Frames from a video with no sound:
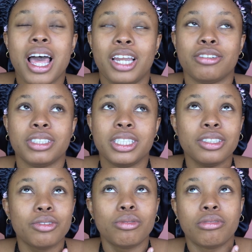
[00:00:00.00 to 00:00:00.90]
Ellery,
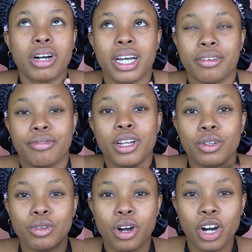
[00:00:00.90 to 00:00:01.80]
who I
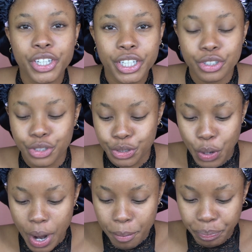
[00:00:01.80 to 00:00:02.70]
follow on
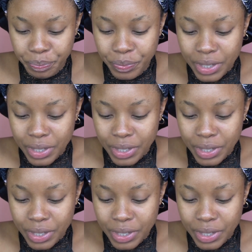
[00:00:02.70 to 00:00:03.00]
Instagram.